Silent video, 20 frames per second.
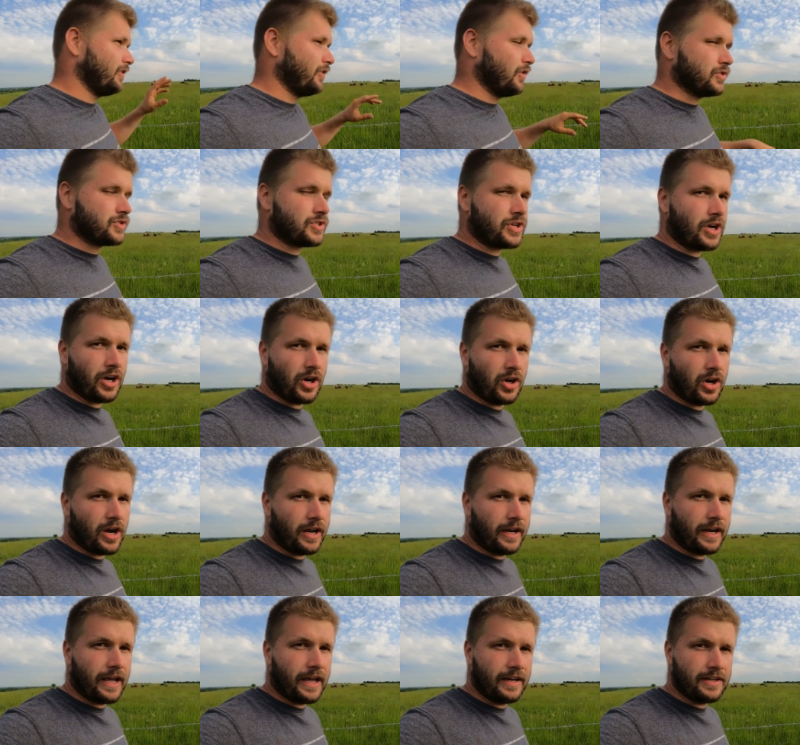they'll start
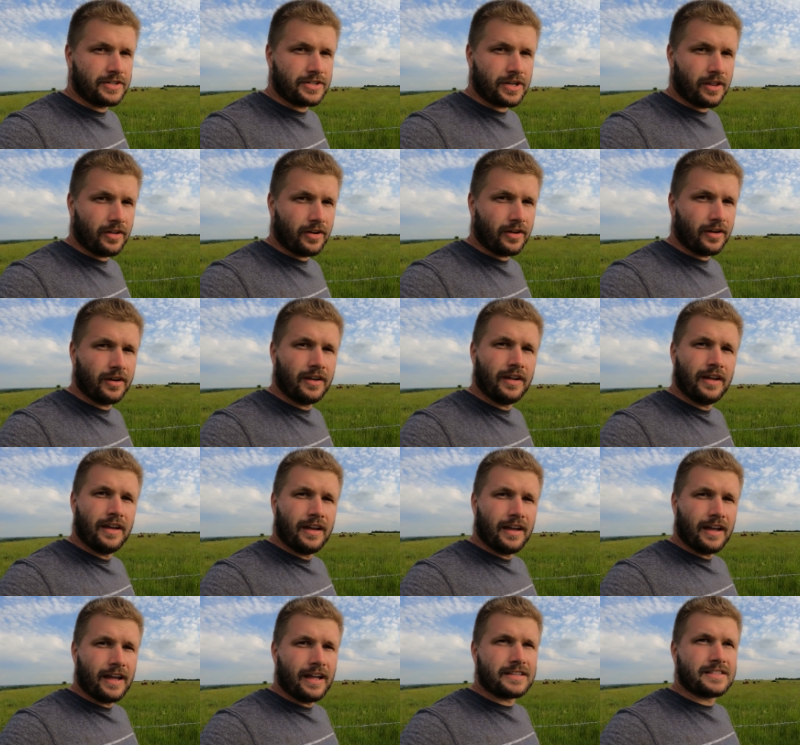grunting at each other
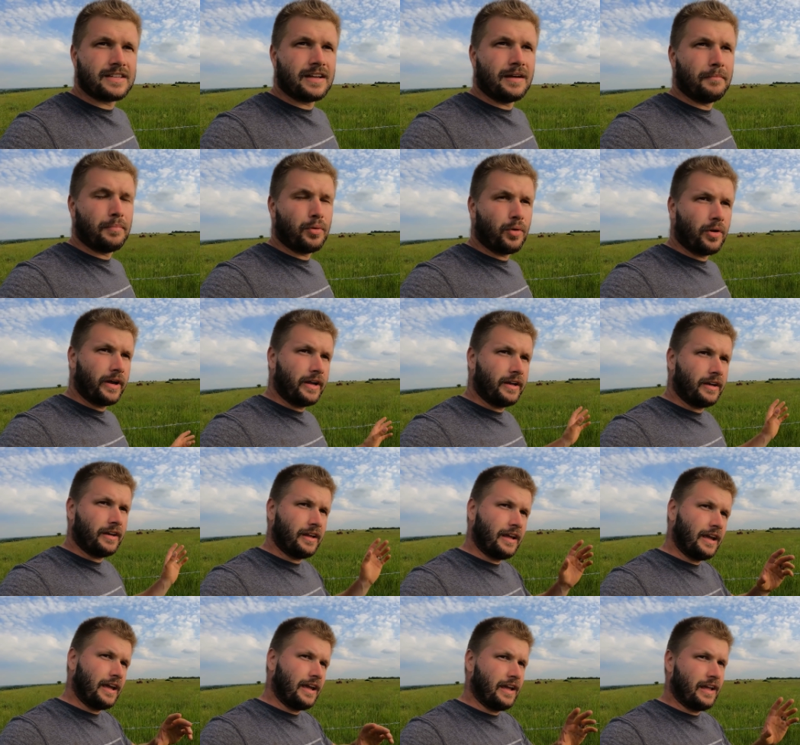at some point
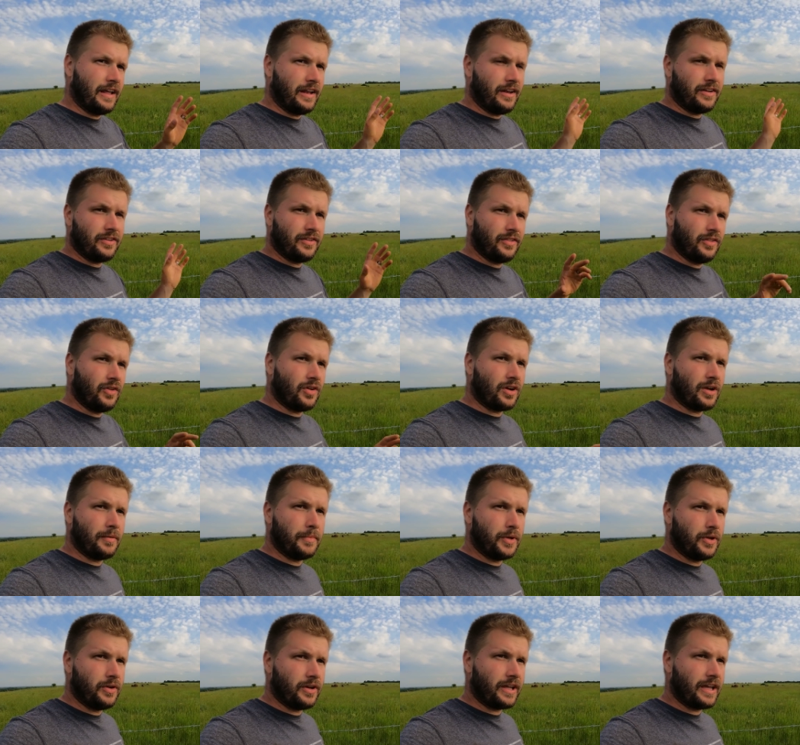and they'll
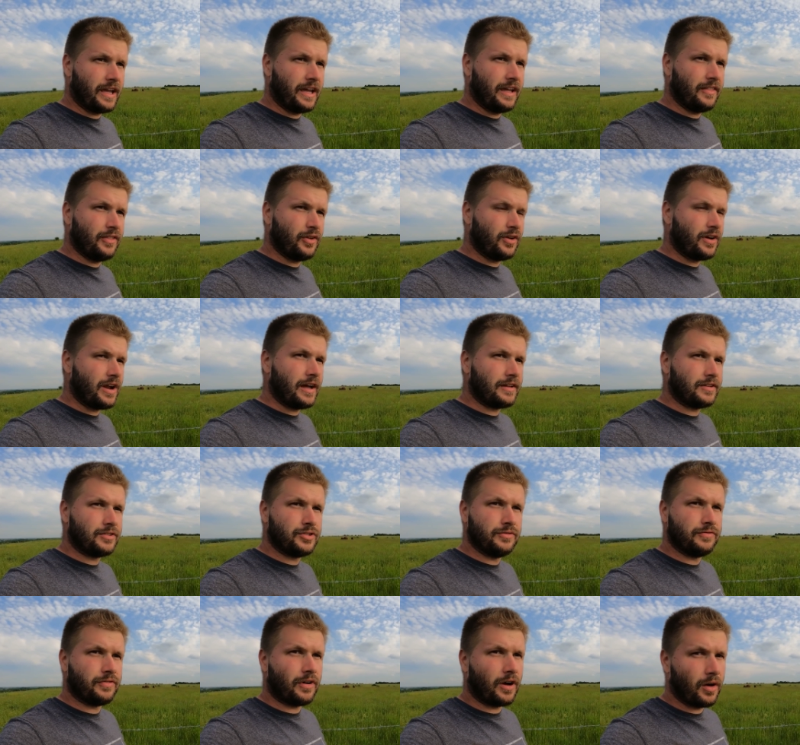communicate. They're not
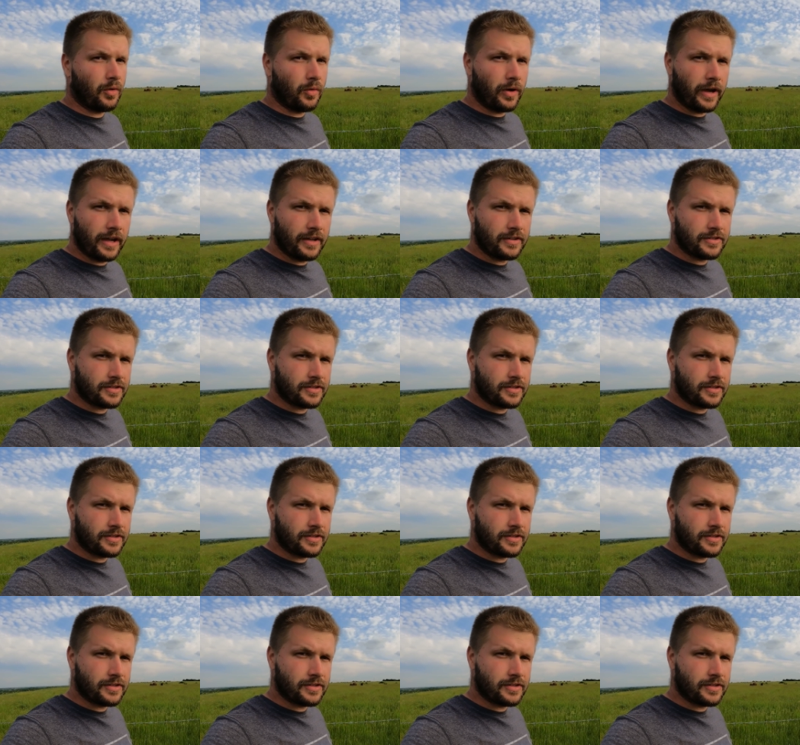too far away.